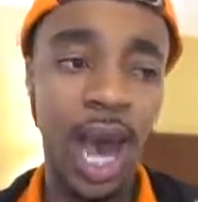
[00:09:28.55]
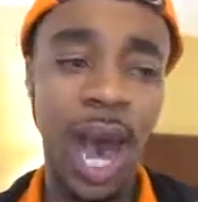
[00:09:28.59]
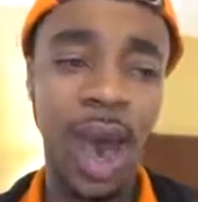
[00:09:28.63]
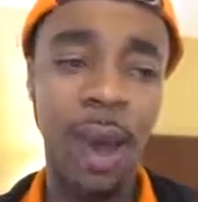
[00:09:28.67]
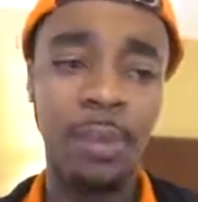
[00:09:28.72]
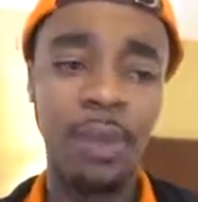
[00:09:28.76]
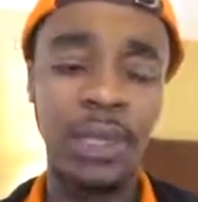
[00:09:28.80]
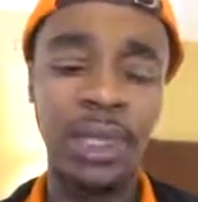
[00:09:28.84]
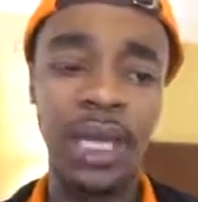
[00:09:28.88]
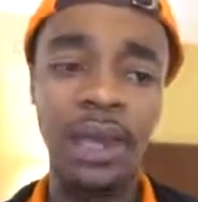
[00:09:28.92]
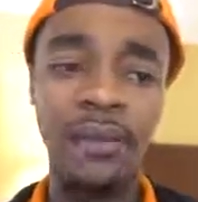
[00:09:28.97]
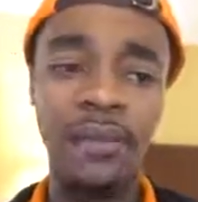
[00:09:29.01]

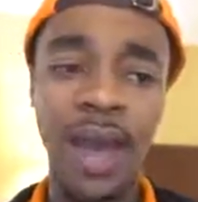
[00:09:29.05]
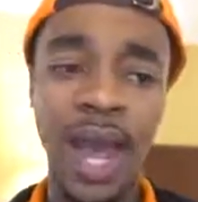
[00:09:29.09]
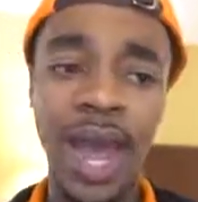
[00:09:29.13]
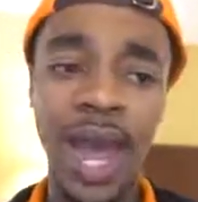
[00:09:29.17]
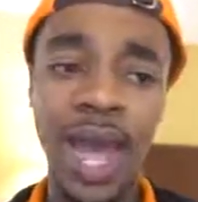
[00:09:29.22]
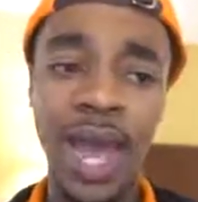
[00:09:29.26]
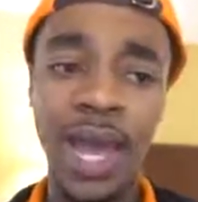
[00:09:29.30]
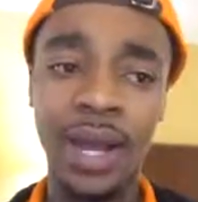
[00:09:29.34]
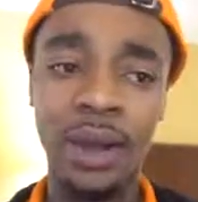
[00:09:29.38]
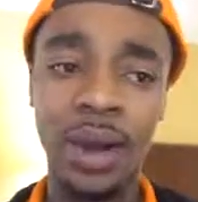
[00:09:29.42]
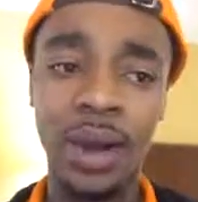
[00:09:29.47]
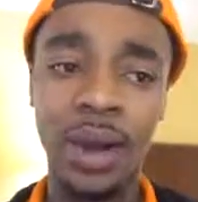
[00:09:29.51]
I believe I
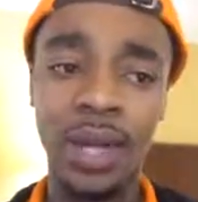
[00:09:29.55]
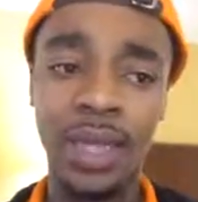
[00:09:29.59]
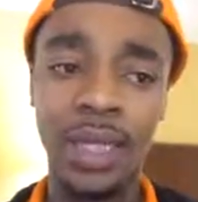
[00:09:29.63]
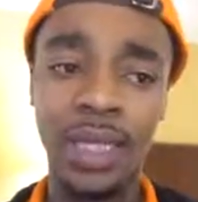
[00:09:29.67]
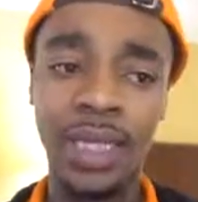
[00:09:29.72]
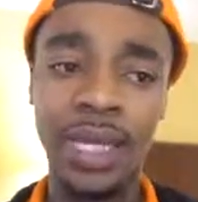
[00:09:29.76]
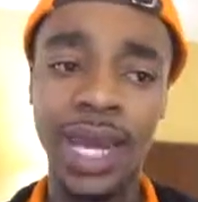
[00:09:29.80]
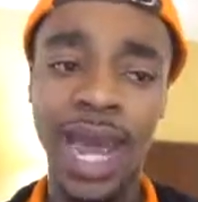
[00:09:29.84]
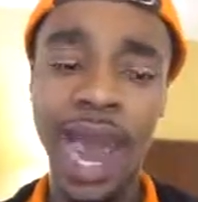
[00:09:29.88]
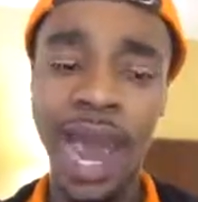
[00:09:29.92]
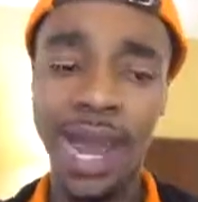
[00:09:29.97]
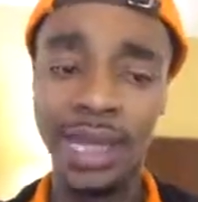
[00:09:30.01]
had on
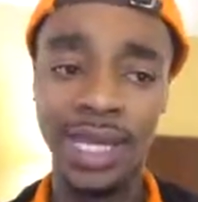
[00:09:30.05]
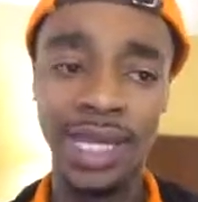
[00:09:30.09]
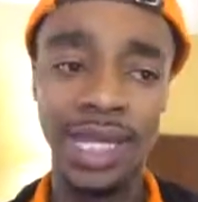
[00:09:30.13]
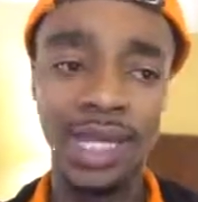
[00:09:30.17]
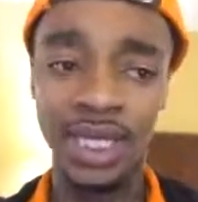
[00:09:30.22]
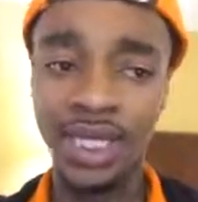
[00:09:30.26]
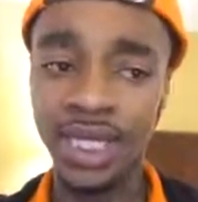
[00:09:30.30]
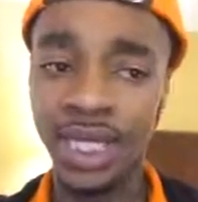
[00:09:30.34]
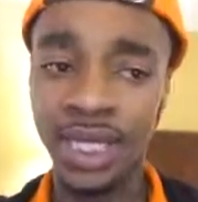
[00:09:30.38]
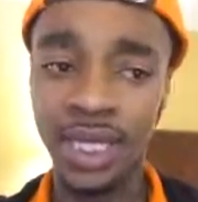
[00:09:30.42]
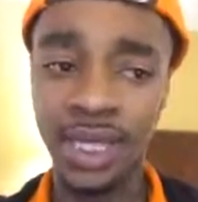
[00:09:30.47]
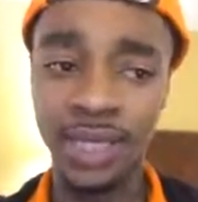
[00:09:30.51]
khaki
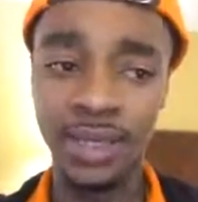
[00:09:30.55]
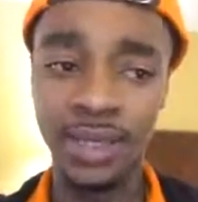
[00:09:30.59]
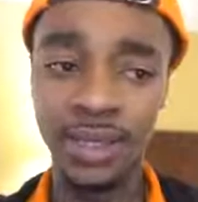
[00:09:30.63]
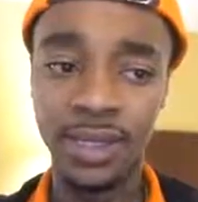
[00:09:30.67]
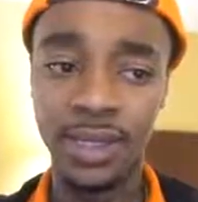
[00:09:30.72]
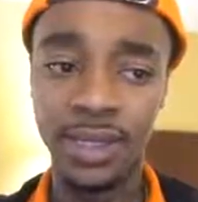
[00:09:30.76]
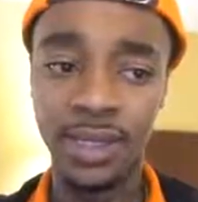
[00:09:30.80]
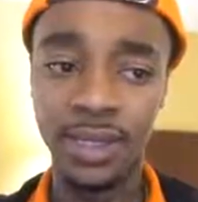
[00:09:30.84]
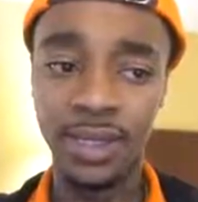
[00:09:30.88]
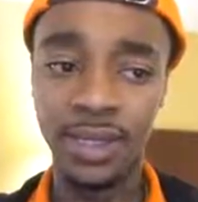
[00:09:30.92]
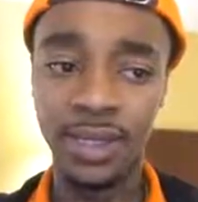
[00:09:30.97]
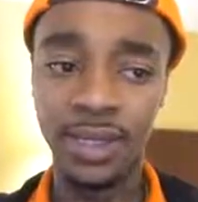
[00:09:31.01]

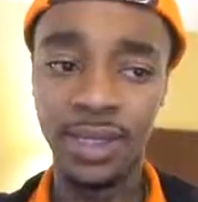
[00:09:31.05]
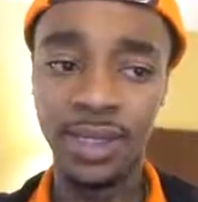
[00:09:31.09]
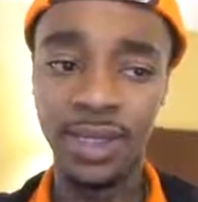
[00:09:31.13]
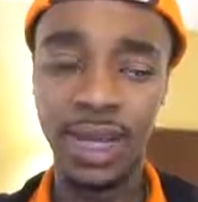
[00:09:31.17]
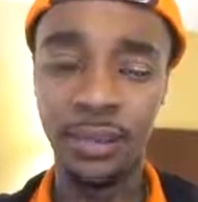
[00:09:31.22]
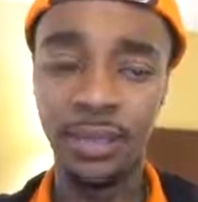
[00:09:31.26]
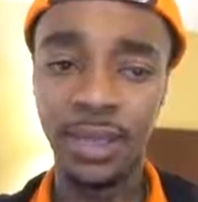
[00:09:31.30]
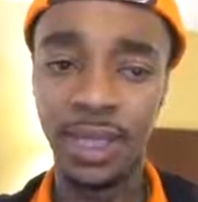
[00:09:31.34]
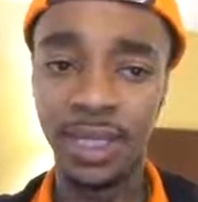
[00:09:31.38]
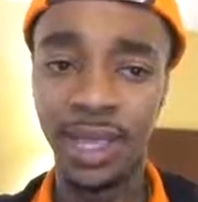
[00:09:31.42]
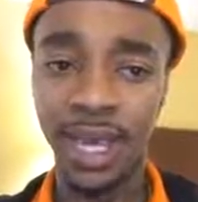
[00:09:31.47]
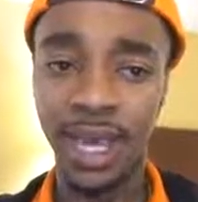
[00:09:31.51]
jeans,
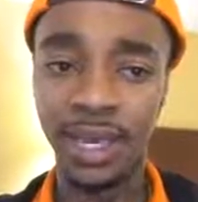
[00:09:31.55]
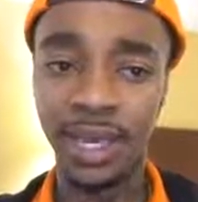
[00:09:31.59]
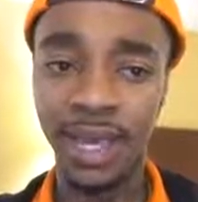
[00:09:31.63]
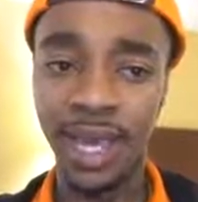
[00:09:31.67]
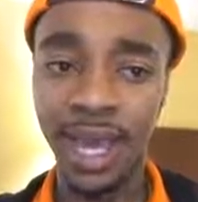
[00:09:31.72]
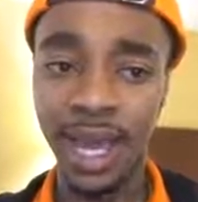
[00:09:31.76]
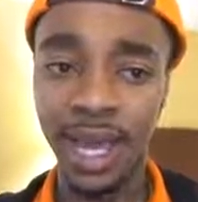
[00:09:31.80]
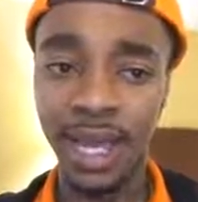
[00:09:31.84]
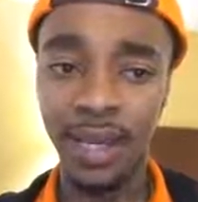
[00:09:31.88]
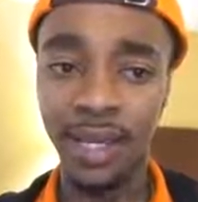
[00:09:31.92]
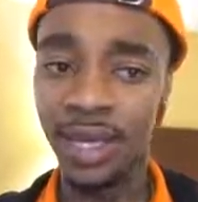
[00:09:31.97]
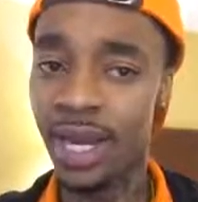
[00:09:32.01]
something like
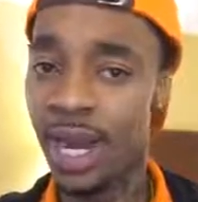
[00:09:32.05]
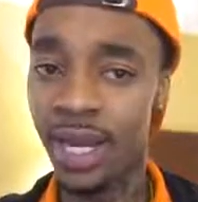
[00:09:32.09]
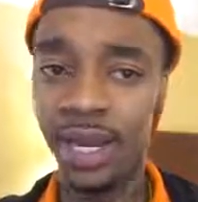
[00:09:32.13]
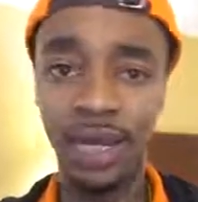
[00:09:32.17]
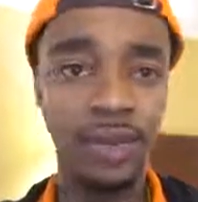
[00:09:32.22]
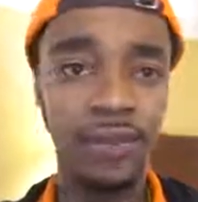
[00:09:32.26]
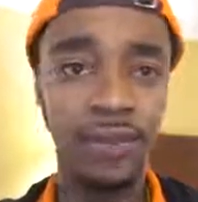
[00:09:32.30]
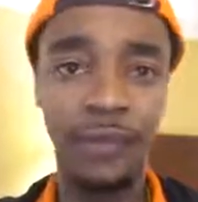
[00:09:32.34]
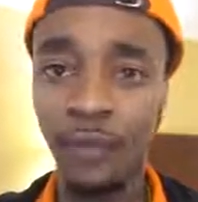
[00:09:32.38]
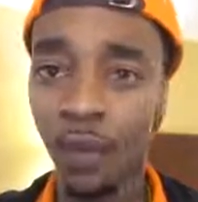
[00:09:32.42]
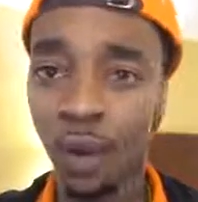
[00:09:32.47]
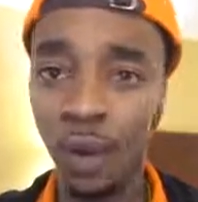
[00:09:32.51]
that in
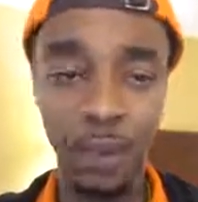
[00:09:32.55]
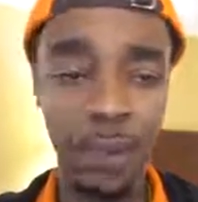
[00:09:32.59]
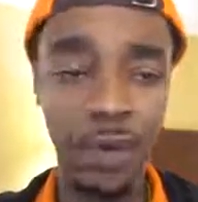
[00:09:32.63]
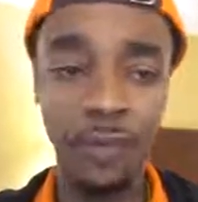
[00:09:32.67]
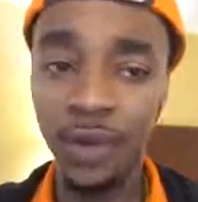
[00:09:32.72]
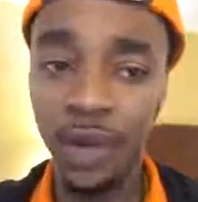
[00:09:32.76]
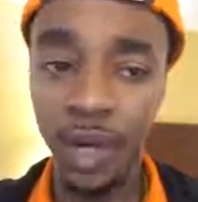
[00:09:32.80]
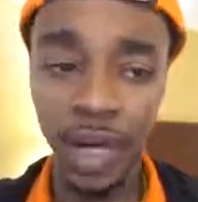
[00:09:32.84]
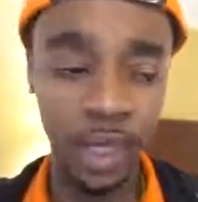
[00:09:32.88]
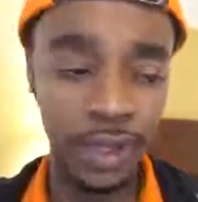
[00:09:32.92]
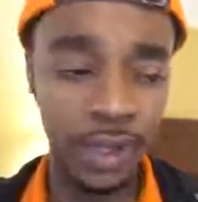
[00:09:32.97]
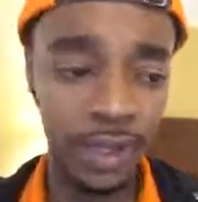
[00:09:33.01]
that form
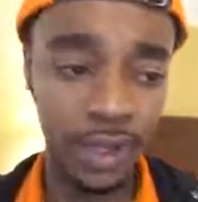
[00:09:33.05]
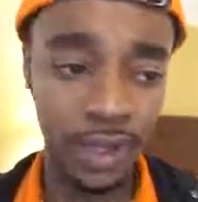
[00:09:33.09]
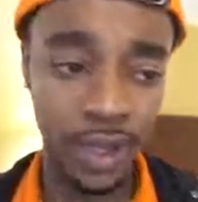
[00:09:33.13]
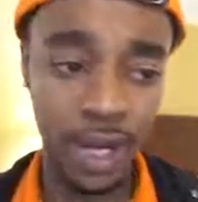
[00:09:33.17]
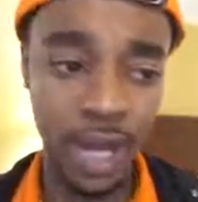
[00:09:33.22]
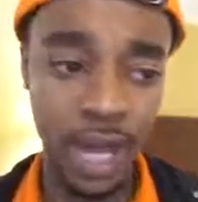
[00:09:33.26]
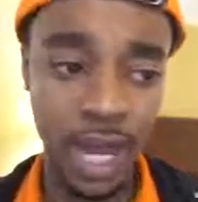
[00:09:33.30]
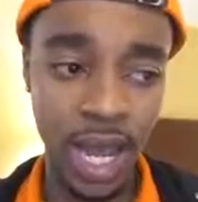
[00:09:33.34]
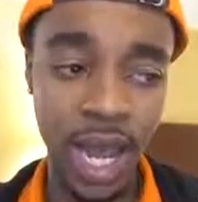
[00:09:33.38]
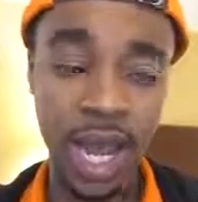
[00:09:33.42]
of color,